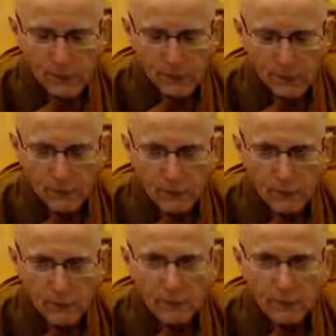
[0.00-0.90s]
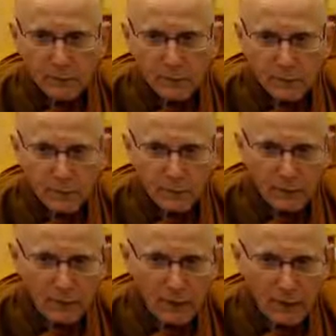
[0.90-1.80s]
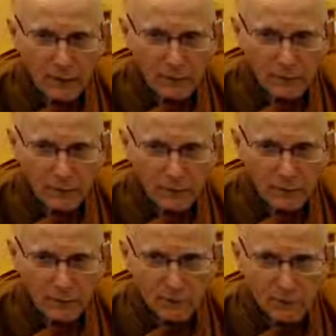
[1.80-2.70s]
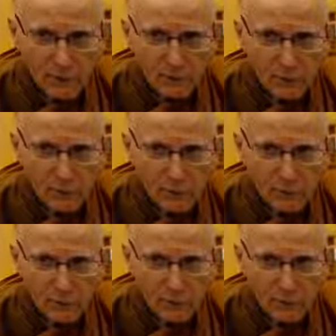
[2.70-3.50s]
And now we can bring to mind someone